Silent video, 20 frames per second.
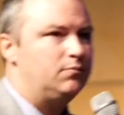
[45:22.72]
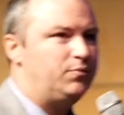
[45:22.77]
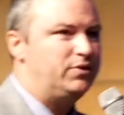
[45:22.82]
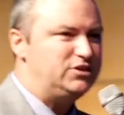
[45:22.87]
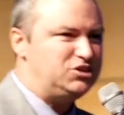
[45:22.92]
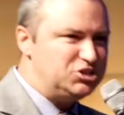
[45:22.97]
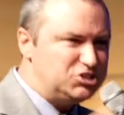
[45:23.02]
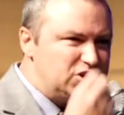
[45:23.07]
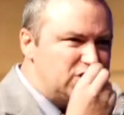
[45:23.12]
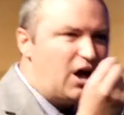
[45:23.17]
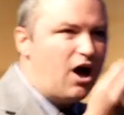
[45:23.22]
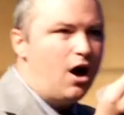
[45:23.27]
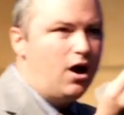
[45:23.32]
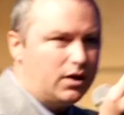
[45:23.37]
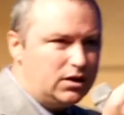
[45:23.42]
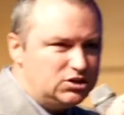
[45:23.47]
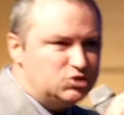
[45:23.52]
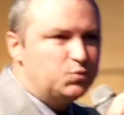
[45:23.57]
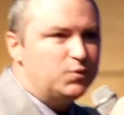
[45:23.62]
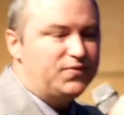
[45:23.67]
but just
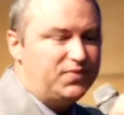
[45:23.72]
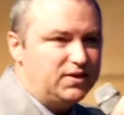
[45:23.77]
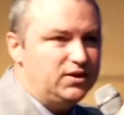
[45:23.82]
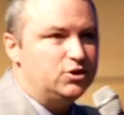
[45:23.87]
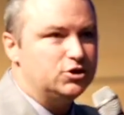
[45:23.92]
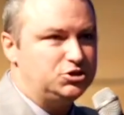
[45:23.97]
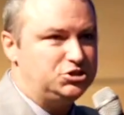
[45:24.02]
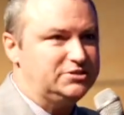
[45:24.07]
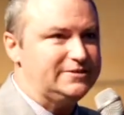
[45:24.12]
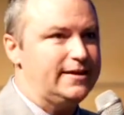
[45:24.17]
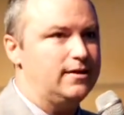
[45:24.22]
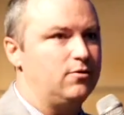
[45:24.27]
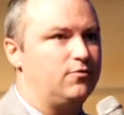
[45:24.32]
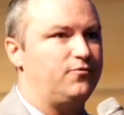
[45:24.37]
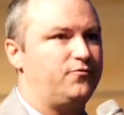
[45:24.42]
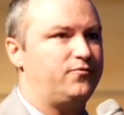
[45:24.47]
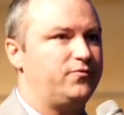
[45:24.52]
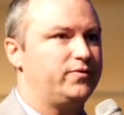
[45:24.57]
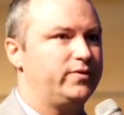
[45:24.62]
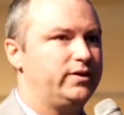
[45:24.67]
honest within
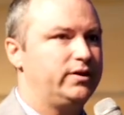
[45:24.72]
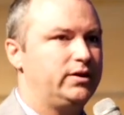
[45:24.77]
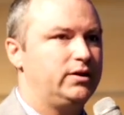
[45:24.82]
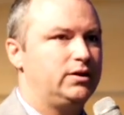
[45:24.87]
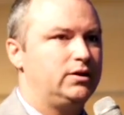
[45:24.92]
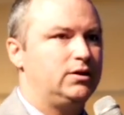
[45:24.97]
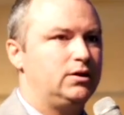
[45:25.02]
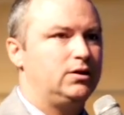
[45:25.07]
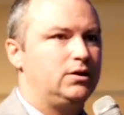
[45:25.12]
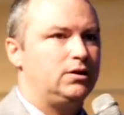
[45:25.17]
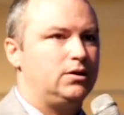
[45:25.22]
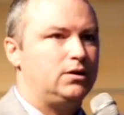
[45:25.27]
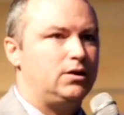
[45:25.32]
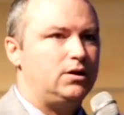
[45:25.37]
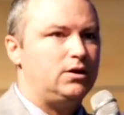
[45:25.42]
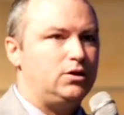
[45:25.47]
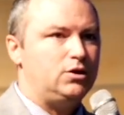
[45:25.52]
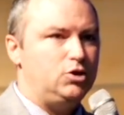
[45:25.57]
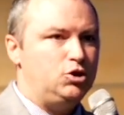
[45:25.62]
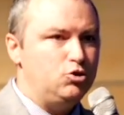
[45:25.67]
yourself,
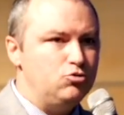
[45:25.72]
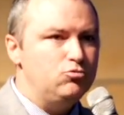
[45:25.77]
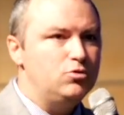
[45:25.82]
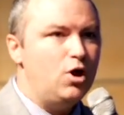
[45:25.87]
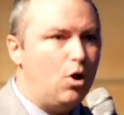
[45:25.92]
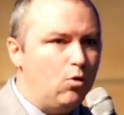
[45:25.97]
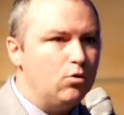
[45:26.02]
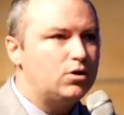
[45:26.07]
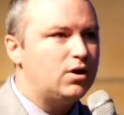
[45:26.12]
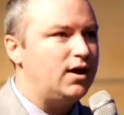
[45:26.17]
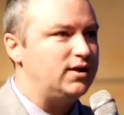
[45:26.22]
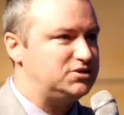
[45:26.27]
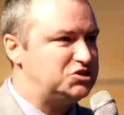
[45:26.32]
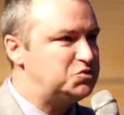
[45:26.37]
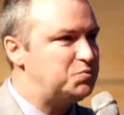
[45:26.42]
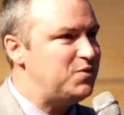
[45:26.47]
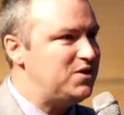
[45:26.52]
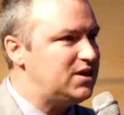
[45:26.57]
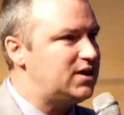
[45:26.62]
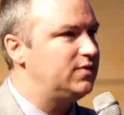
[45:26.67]
you know God's
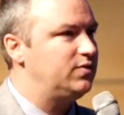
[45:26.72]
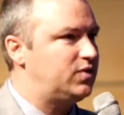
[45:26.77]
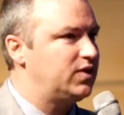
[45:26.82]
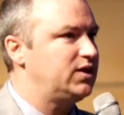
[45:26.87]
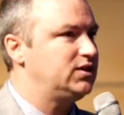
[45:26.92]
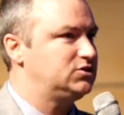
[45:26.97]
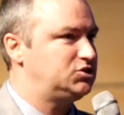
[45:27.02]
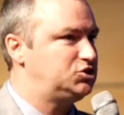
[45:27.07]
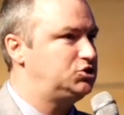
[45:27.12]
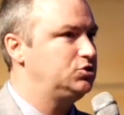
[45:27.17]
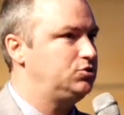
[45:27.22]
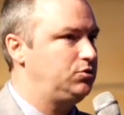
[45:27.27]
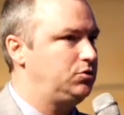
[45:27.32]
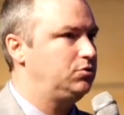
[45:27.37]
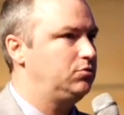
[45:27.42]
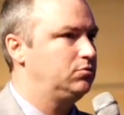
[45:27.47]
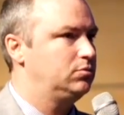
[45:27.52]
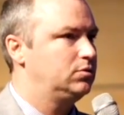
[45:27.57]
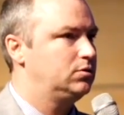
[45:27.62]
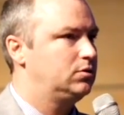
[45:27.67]
speaking things to
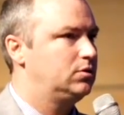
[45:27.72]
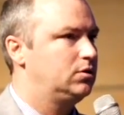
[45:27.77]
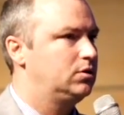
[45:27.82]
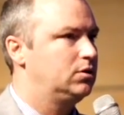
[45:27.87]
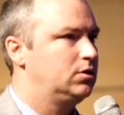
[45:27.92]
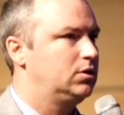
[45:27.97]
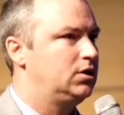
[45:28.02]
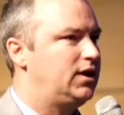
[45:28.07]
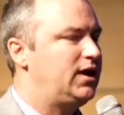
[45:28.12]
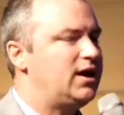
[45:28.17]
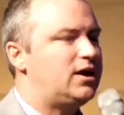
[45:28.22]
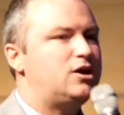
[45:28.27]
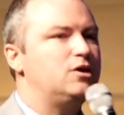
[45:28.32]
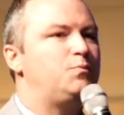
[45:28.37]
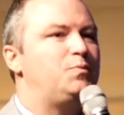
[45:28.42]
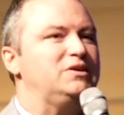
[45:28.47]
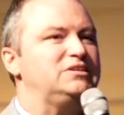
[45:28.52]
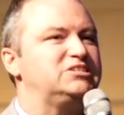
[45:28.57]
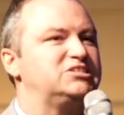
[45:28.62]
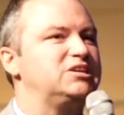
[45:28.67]
you. It could
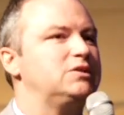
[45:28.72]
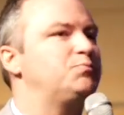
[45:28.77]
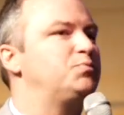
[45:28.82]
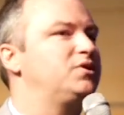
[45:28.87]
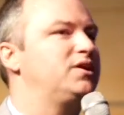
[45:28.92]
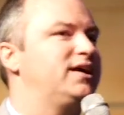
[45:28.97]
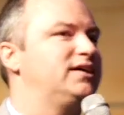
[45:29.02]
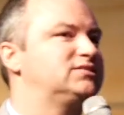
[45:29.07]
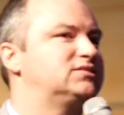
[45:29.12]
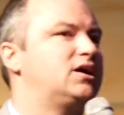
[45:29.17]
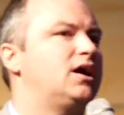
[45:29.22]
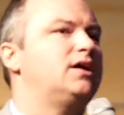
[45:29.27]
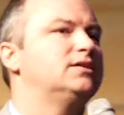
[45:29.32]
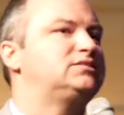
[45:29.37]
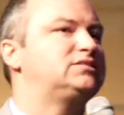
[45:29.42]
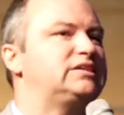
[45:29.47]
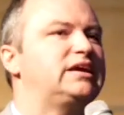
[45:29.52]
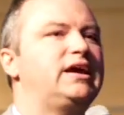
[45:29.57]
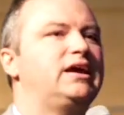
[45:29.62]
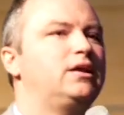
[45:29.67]
be simple as God
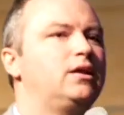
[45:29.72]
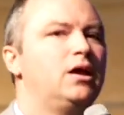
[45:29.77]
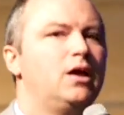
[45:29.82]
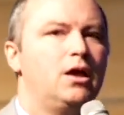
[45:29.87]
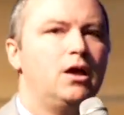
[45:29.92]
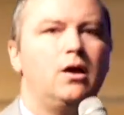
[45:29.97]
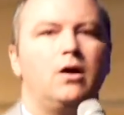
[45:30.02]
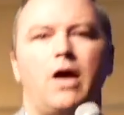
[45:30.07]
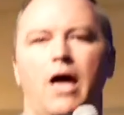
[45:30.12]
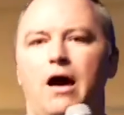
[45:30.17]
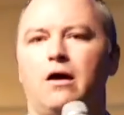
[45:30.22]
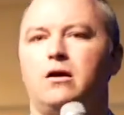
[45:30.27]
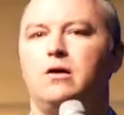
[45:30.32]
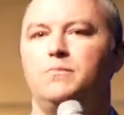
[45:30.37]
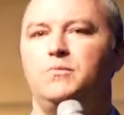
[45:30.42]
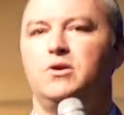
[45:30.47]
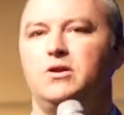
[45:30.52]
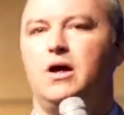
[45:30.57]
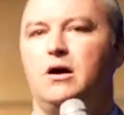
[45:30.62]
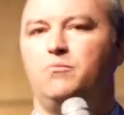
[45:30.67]
saying, how
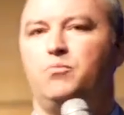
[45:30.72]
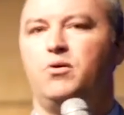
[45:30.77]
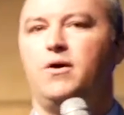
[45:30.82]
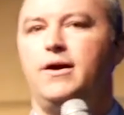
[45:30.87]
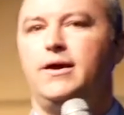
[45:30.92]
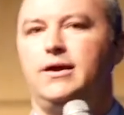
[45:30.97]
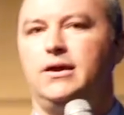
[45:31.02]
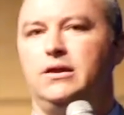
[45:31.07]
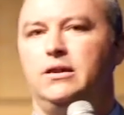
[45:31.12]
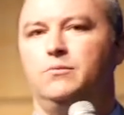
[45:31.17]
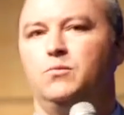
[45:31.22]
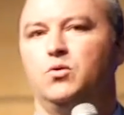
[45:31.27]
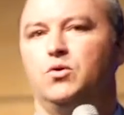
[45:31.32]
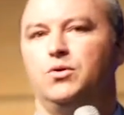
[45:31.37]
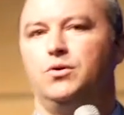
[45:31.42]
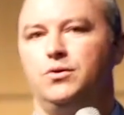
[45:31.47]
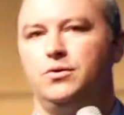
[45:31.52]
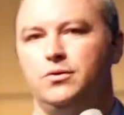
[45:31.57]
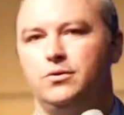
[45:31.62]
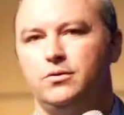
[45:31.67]
come you're not praying anymore?
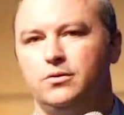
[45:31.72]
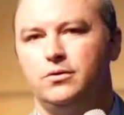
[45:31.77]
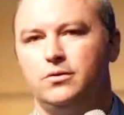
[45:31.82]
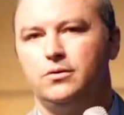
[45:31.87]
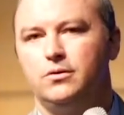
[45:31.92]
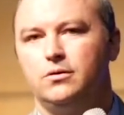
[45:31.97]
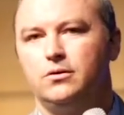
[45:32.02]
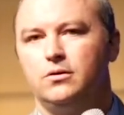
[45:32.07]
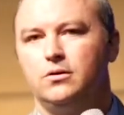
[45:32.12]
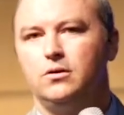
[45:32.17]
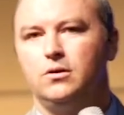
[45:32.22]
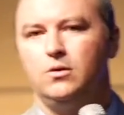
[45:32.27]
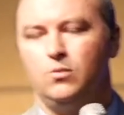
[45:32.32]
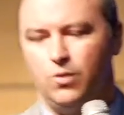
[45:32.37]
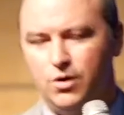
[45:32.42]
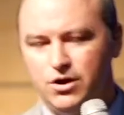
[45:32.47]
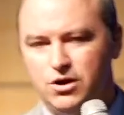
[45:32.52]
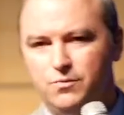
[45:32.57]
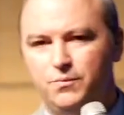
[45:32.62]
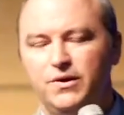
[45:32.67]

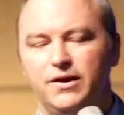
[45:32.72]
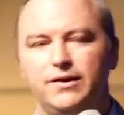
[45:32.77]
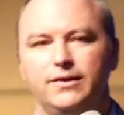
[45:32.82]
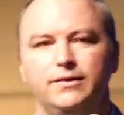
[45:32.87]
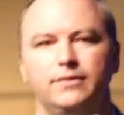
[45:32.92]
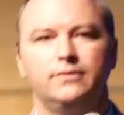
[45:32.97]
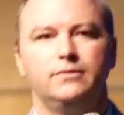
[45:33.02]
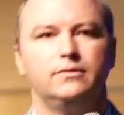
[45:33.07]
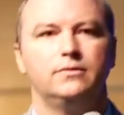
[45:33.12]
Where you been?